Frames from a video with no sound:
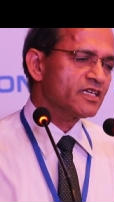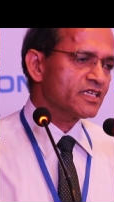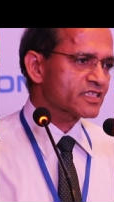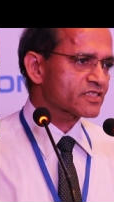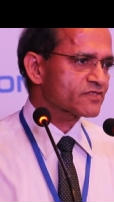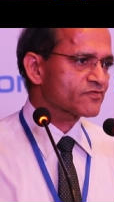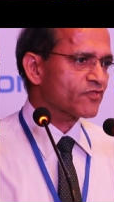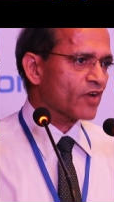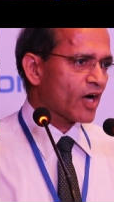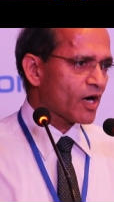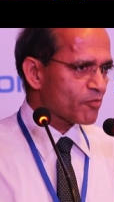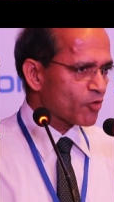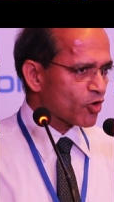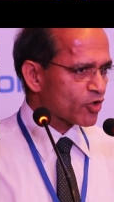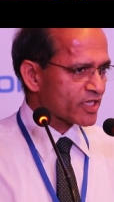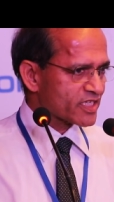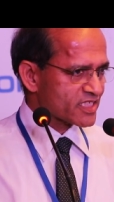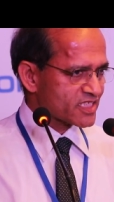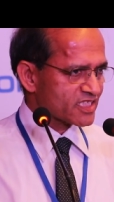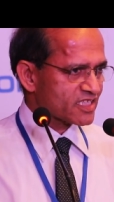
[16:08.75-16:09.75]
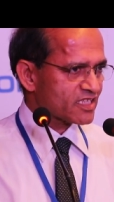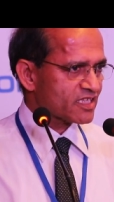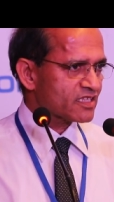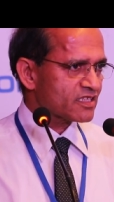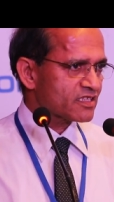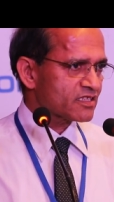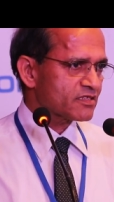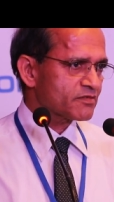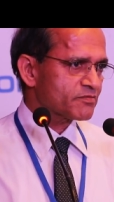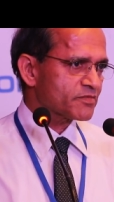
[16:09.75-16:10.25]
is far more critical,
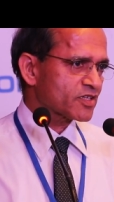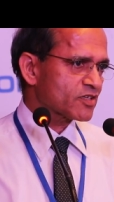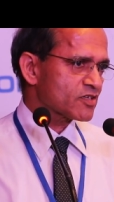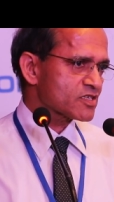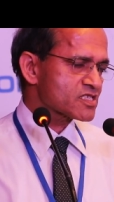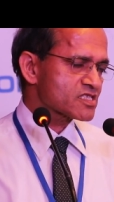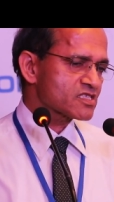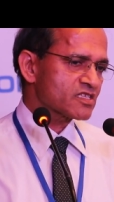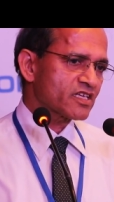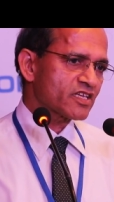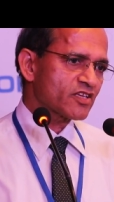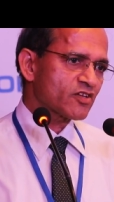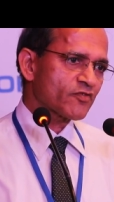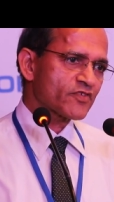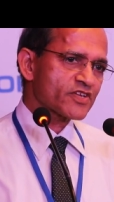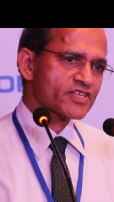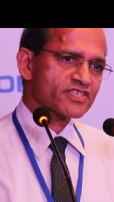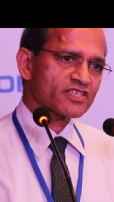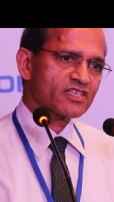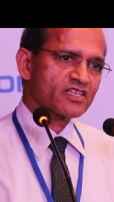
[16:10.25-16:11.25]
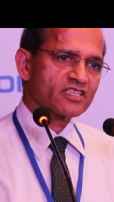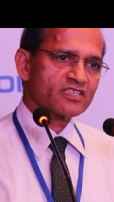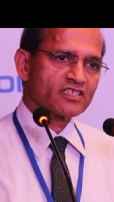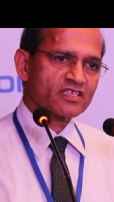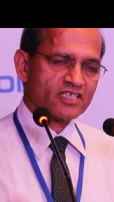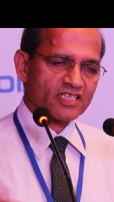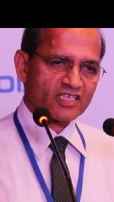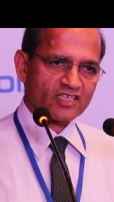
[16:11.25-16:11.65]
because the innovation in the